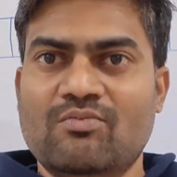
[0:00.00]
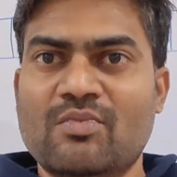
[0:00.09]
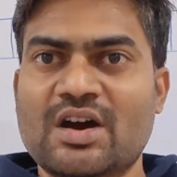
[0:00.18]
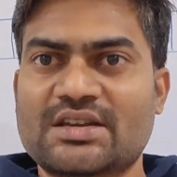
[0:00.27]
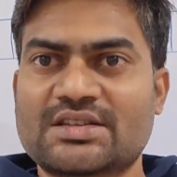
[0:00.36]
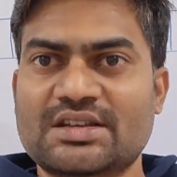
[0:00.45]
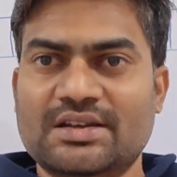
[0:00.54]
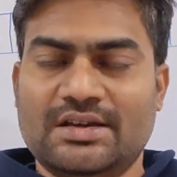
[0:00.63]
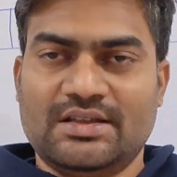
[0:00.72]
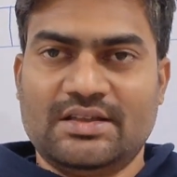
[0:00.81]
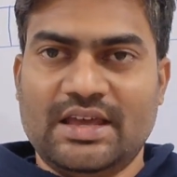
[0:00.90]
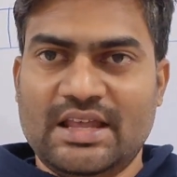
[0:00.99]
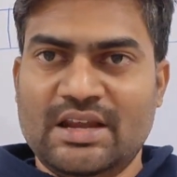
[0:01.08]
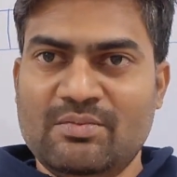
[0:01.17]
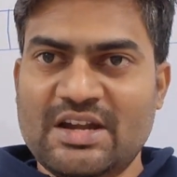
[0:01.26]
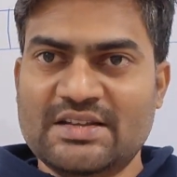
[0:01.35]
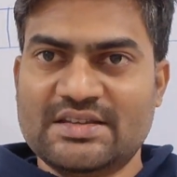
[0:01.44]
merging the
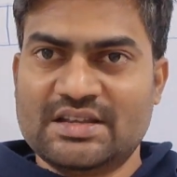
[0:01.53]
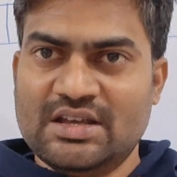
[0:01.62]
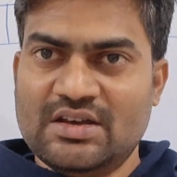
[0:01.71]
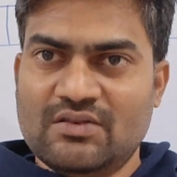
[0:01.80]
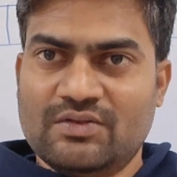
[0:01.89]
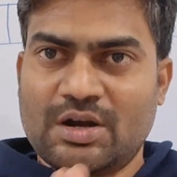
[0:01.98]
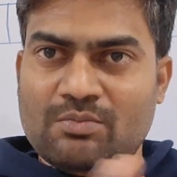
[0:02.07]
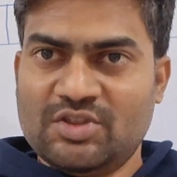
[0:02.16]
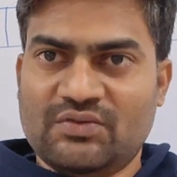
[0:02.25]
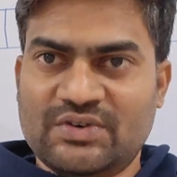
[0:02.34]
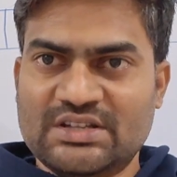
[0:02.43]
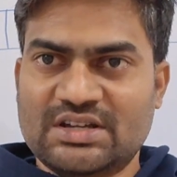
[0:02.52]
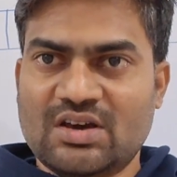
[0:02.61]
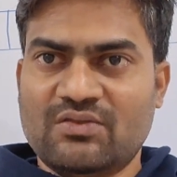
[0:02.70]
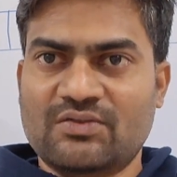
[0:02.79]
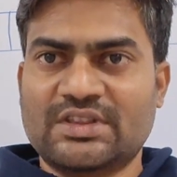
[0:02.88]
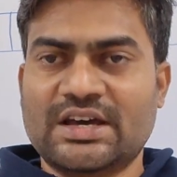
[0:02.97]
elements from the first
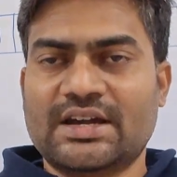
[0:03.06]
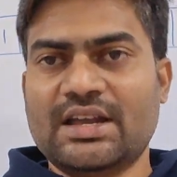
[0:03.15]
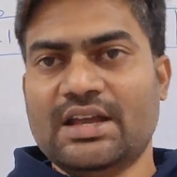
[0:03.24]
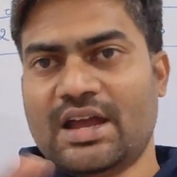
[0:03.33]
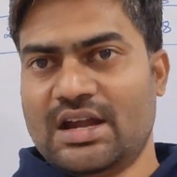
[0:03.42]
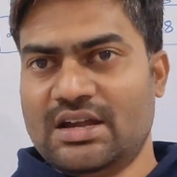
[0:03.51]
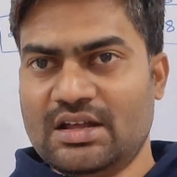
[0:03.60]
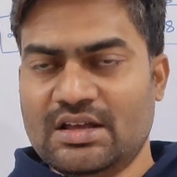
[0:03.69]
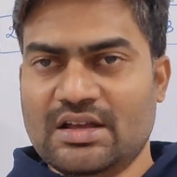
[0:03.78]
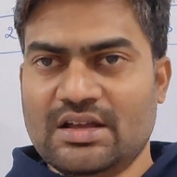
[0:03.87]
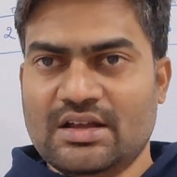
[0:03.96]
half of the array and